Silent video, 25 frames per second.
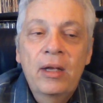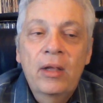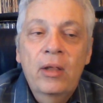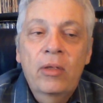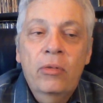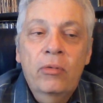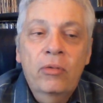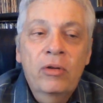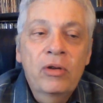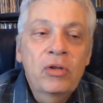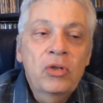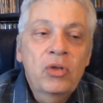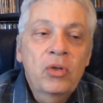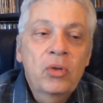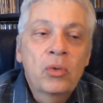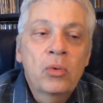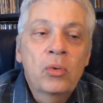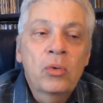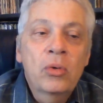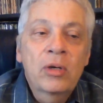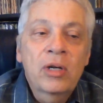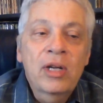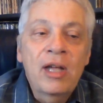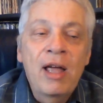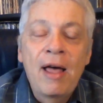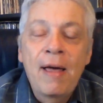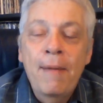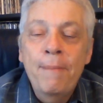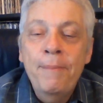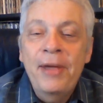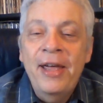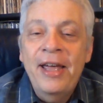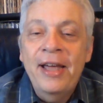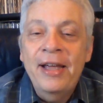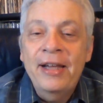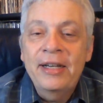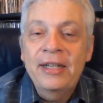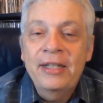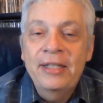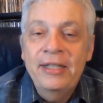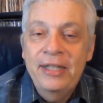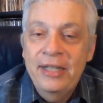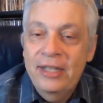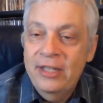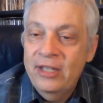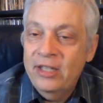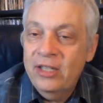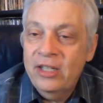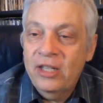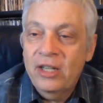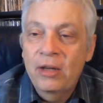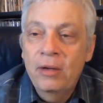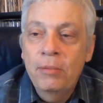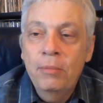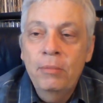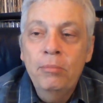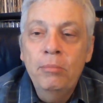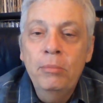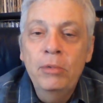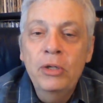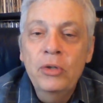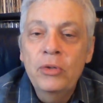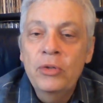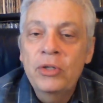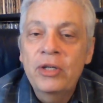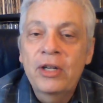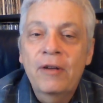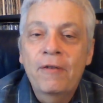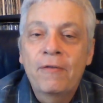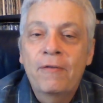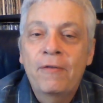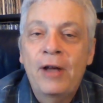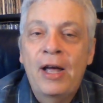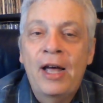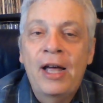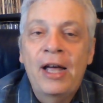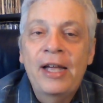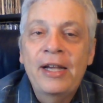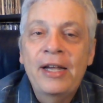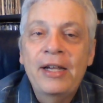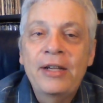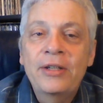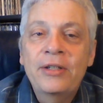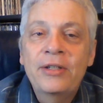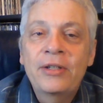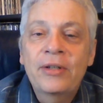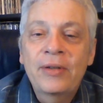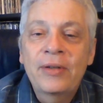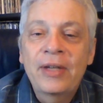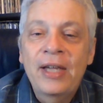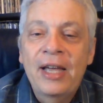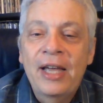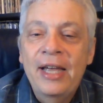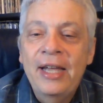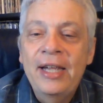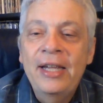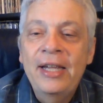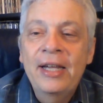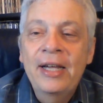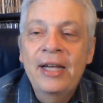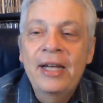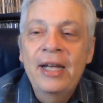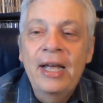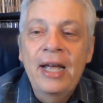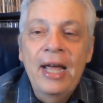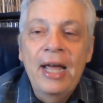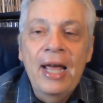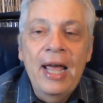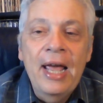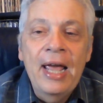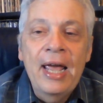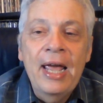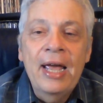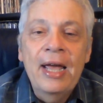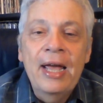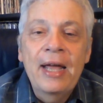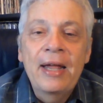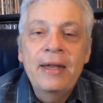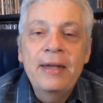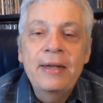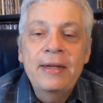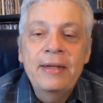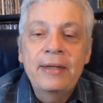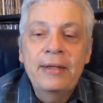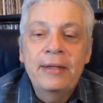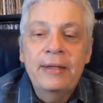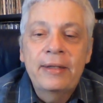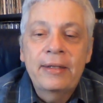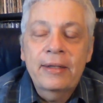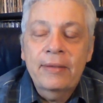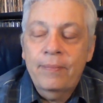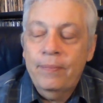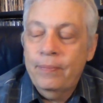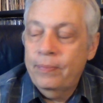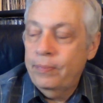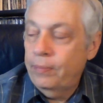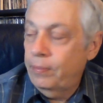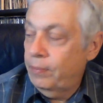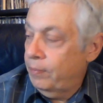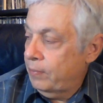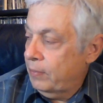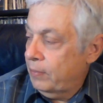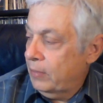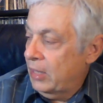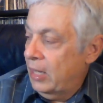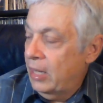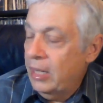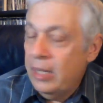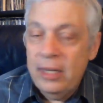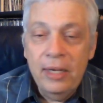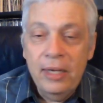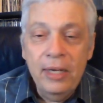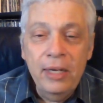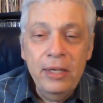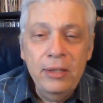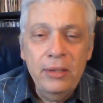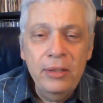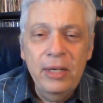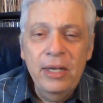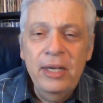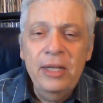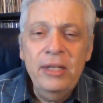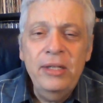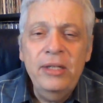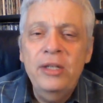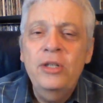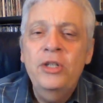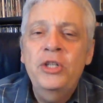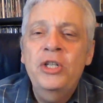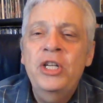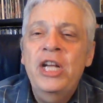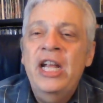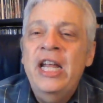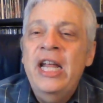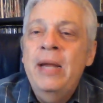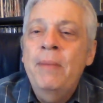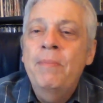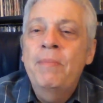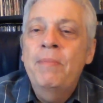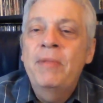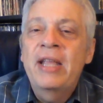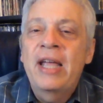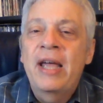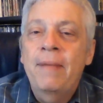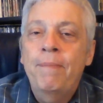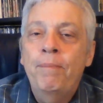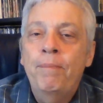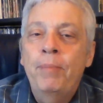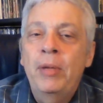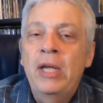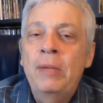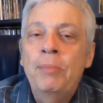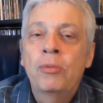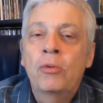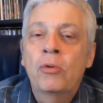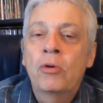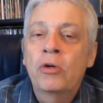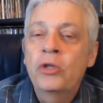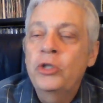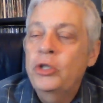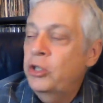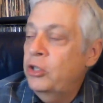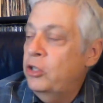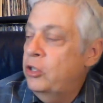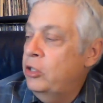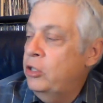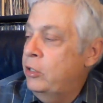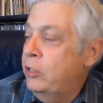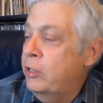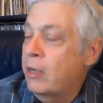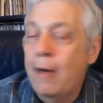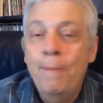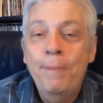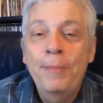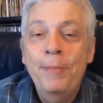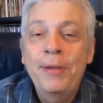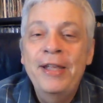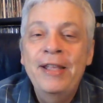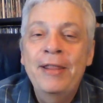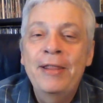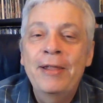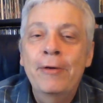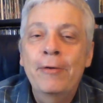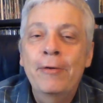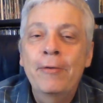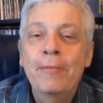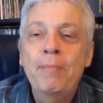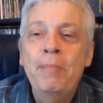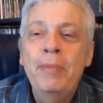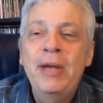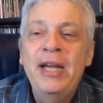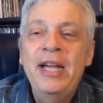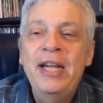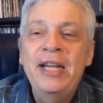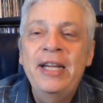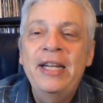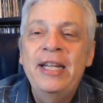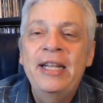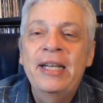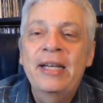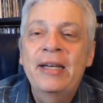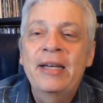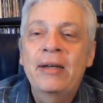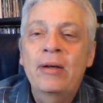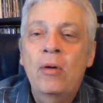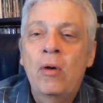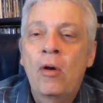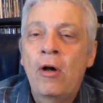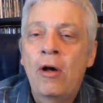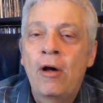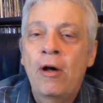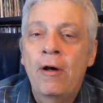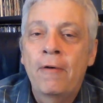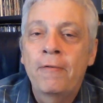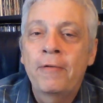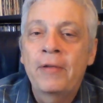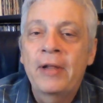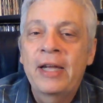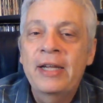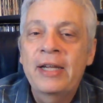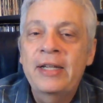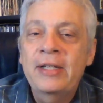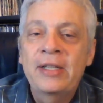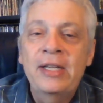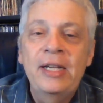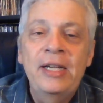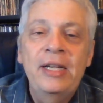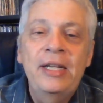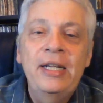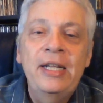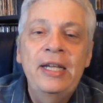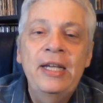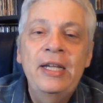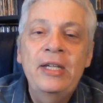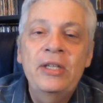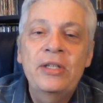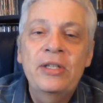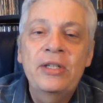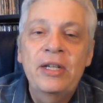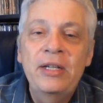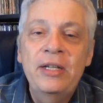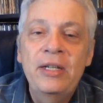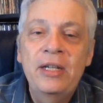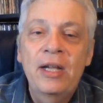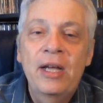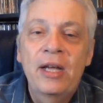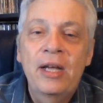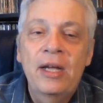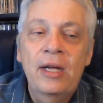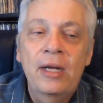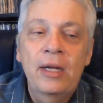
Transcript: thrift store compact disc music finds. Okay, and it's a shame that people are just dumping their media off like CDs and